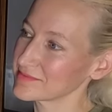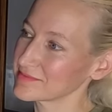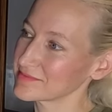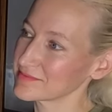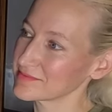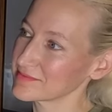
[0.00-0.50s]

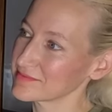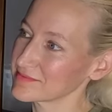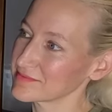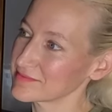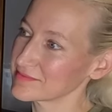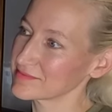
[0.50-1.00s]

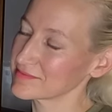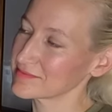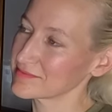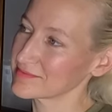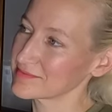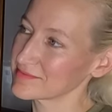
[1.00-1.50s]

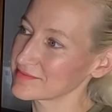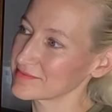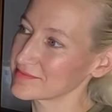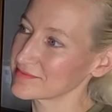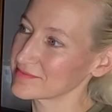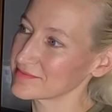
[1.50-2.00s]

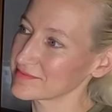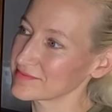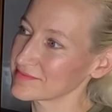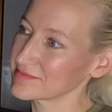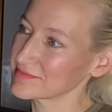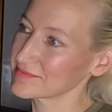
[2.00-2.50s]

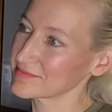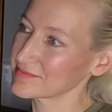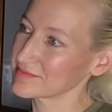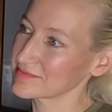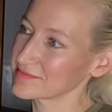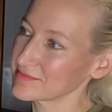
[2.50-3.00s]
No words are spoken by the person on screen.